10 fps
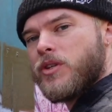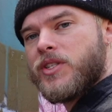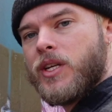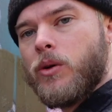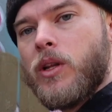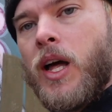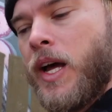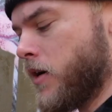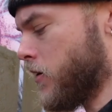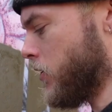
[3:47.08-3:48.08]
a single
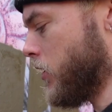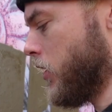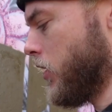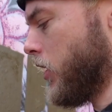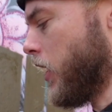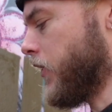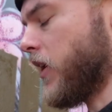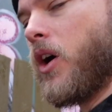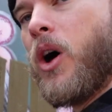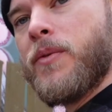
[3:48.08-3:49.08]
line and
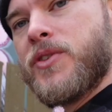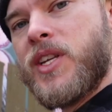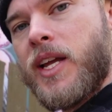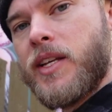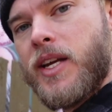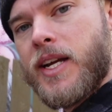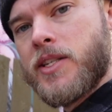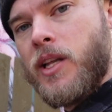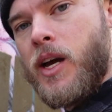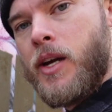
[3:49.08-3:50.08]
then offset the
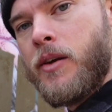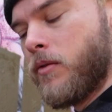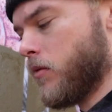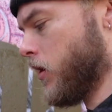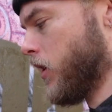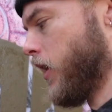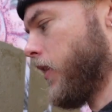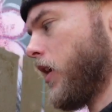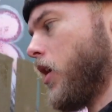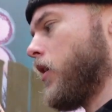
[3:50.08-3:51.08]
next line and
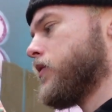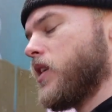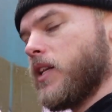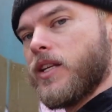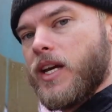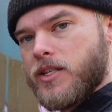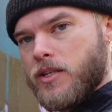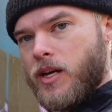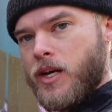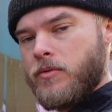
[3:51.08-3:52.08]
then offset the next
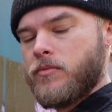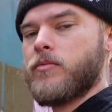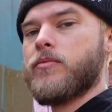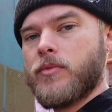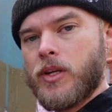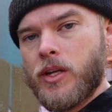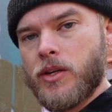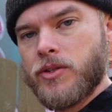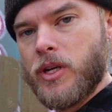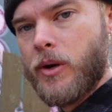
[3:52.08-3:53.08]
line,
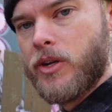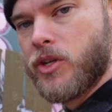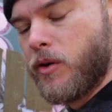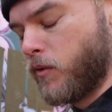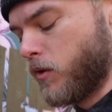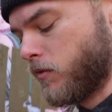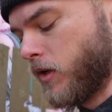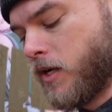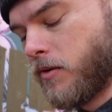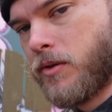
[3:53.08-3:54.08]
so on and so forth,
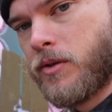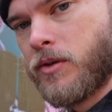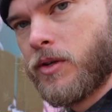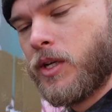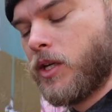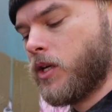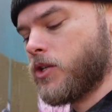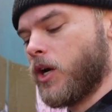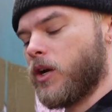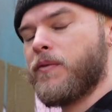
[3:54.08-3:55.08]
right?
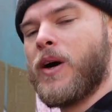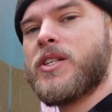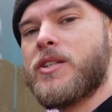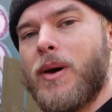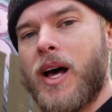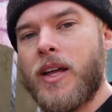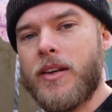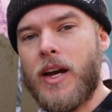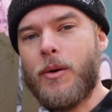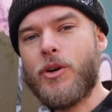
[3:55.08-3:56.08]
So if I was smart,
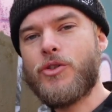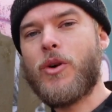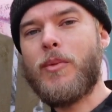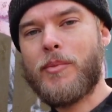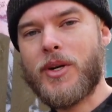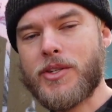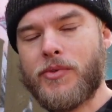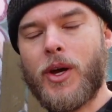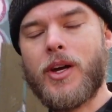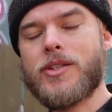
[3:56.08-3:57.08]
I would have drawn my bricks
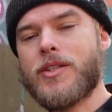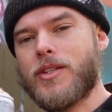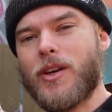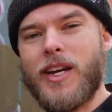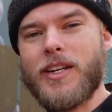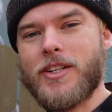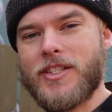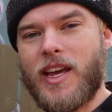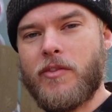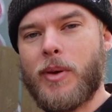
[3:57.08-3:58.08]
first so I could
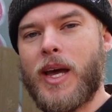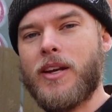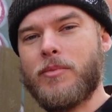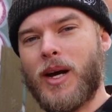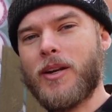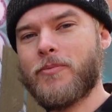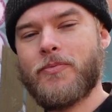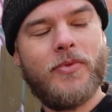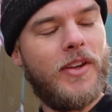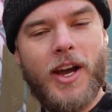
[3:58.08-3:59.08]
save paint, but
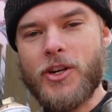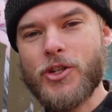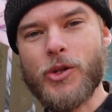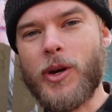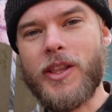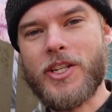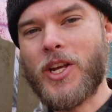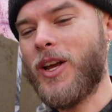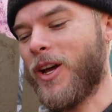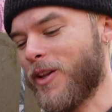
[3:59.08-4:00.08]
I just thought of
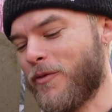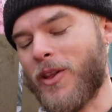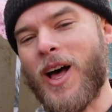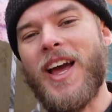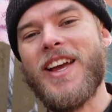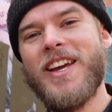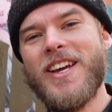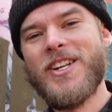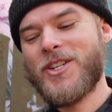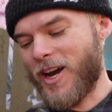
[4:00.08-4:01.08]
this on the fly,
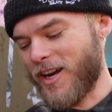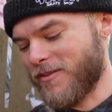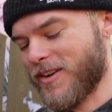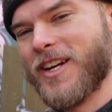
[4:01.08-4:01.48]
trying to,